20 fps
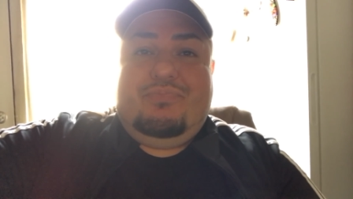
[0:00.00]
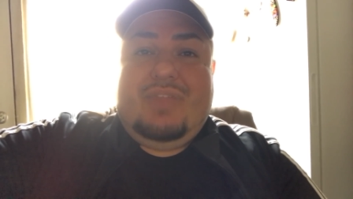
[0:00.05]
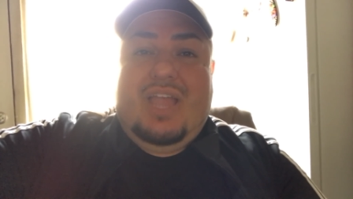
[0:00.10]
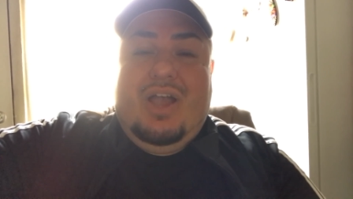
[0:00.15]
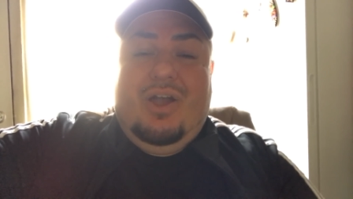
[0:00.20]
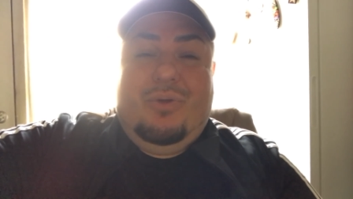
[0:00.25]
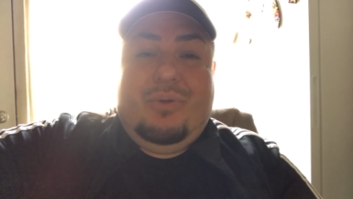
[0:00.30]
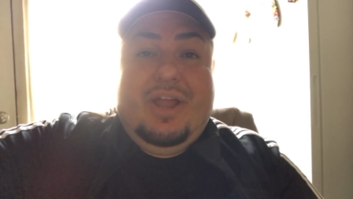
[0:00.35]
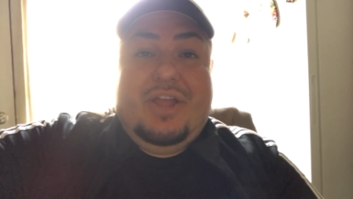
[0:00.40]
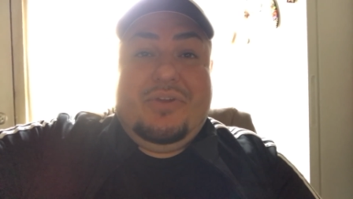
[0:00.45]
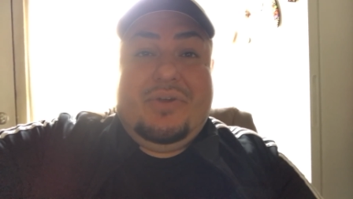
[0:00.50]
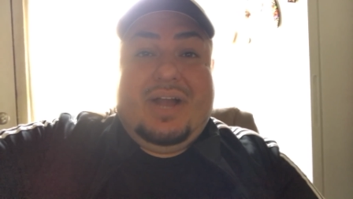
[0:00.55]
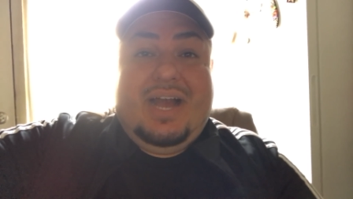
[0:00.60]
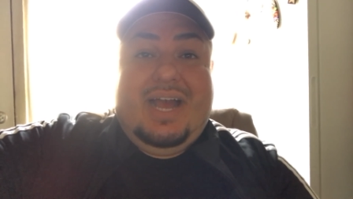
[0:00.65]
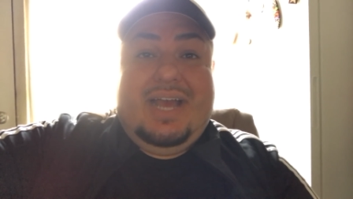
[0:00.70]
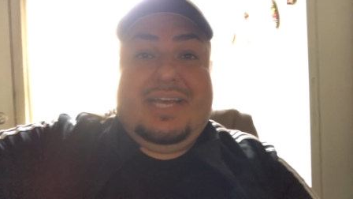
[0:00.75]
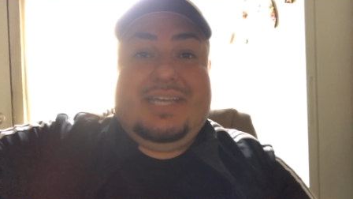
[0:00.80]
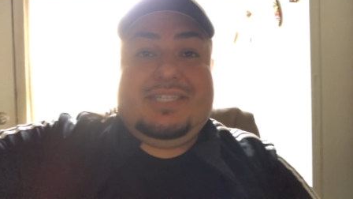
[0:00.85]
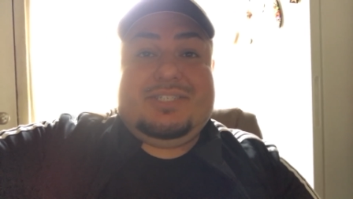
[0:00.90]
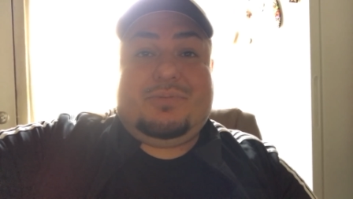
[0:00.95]
All right, you
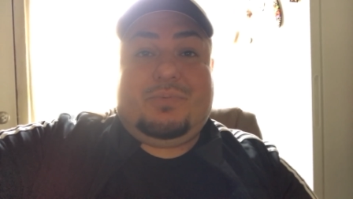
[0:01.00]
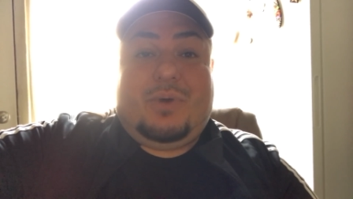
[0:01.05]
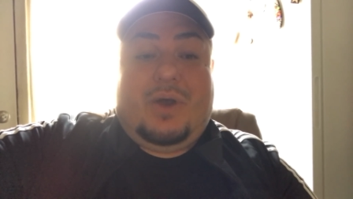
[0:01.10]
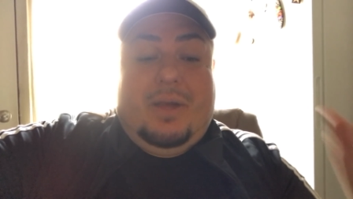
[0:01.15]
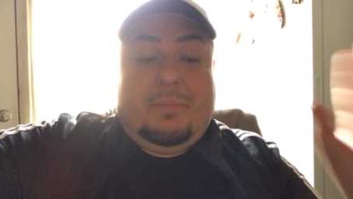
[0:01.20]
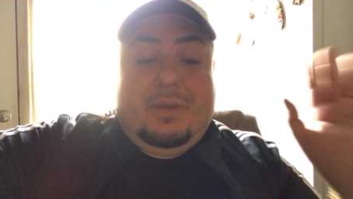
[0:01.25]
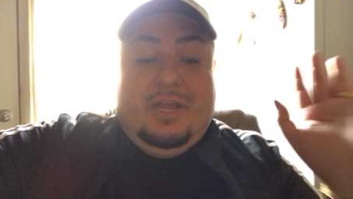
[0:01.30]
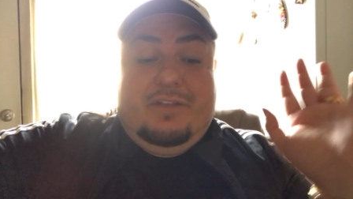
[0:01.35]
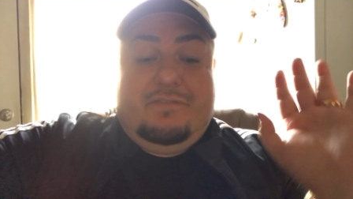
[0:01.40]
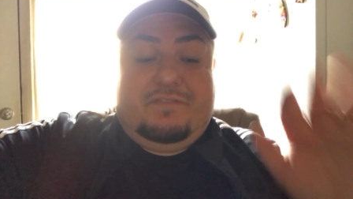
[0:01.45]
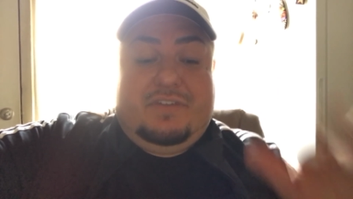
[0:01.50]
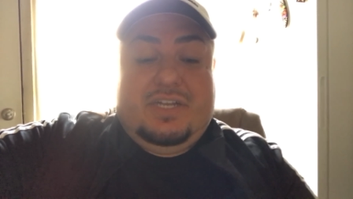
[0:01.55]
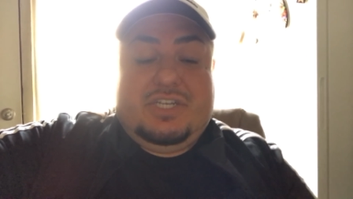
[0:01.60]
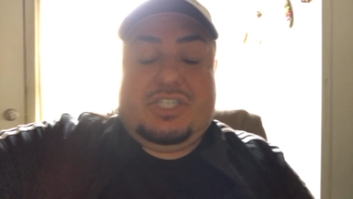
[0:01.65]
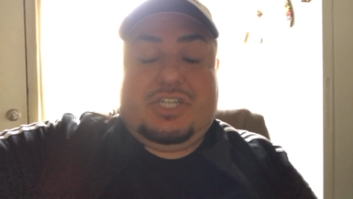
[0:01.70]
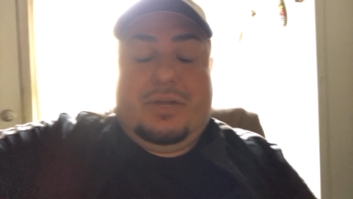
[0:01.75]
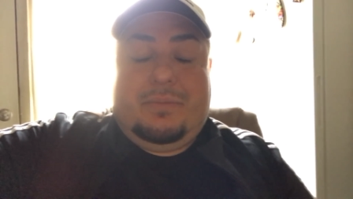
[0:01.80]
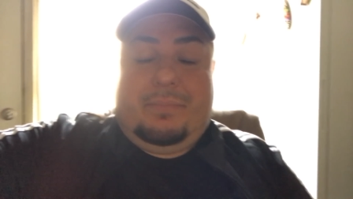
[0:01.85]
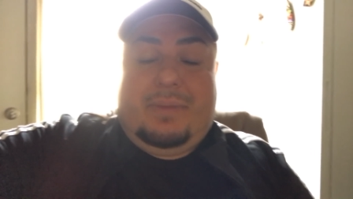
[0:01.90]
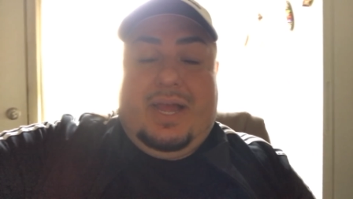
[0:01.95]
guys. Well, I'm going to
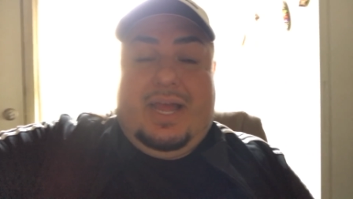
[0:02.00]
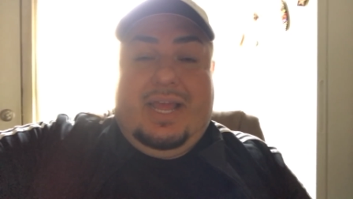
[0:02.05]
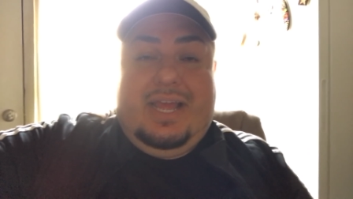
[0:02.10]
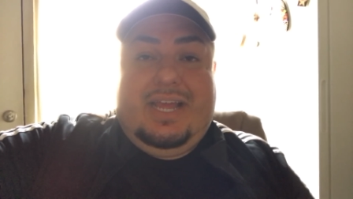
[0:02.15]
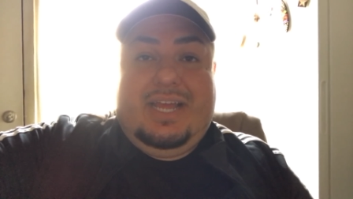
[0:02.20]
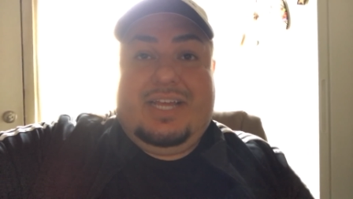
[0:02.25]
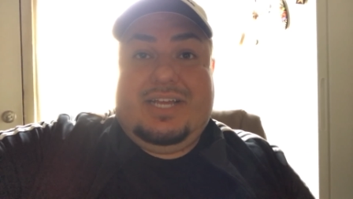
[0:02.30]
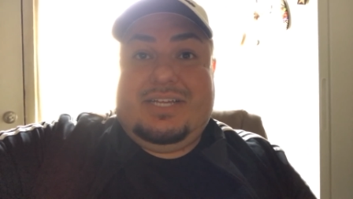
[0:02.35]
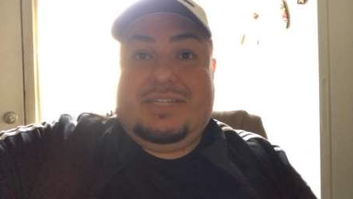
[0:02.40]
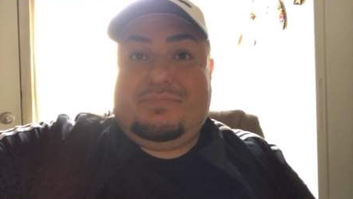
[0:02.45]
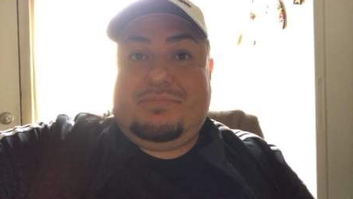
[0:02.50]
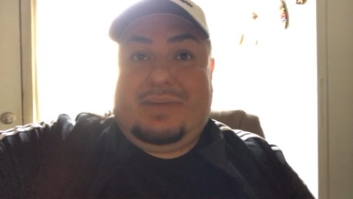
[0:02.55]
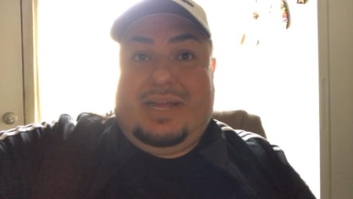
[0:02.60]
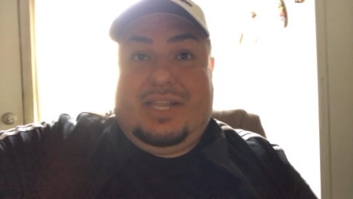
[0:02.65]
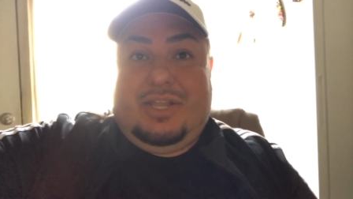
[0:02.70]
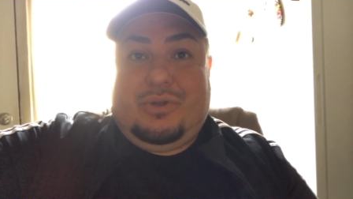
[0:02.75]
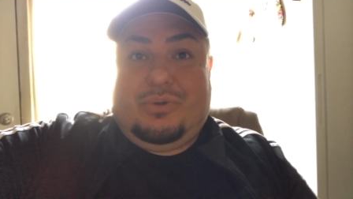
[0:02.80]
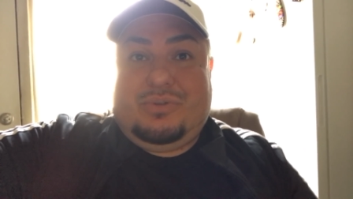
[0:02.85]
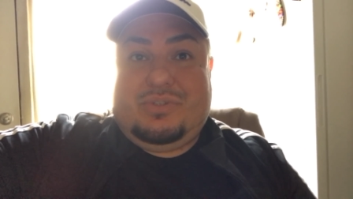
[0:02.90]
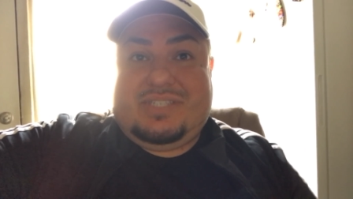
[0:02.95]
finish up my, my
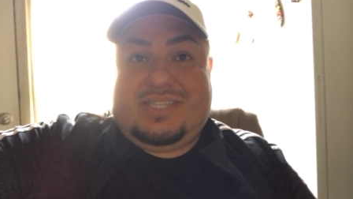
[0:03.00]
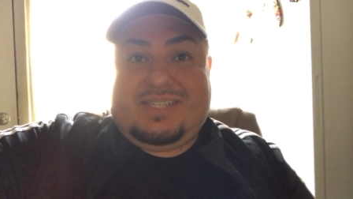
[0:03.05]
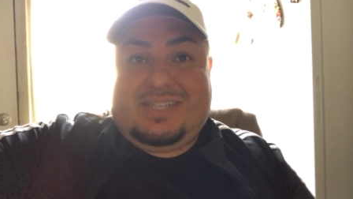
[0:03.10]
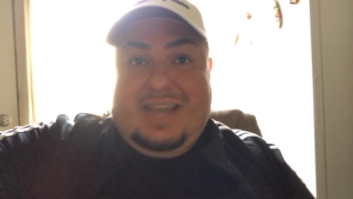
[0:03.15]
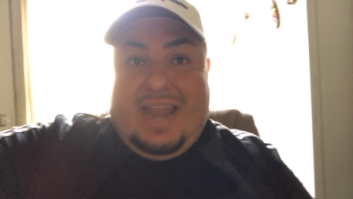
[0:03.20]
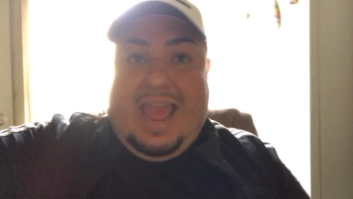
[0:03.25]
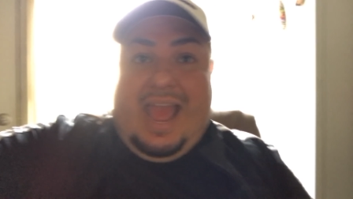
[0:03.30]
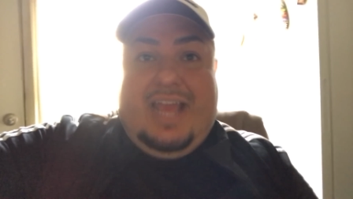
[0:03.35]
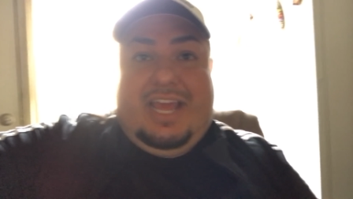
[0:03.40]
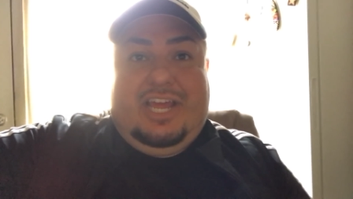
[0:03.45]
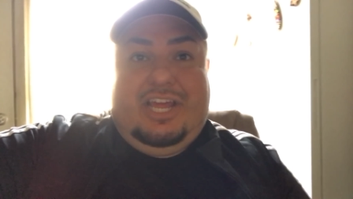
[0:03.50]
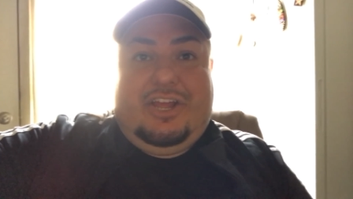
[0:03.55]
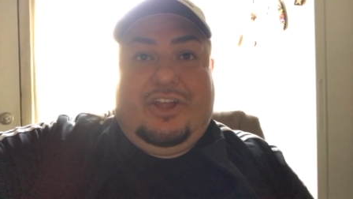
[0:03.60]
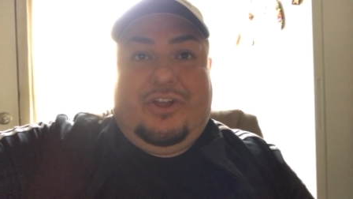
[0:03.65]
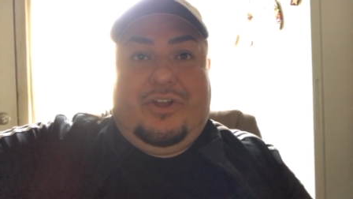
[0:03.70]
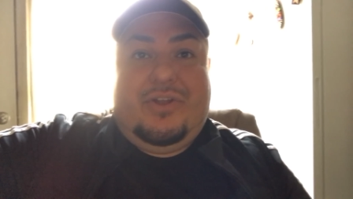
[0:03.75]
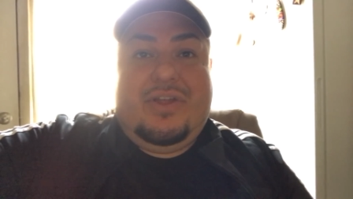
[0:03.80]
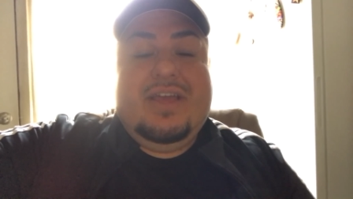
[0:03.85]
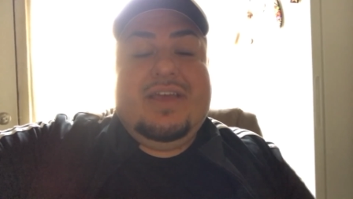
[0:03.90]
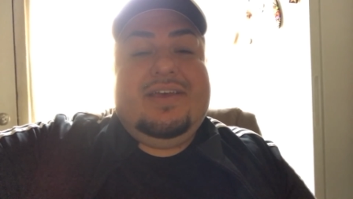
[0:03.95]
little snack
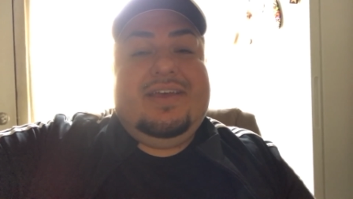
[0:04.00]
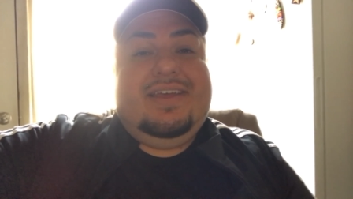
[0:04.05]
here,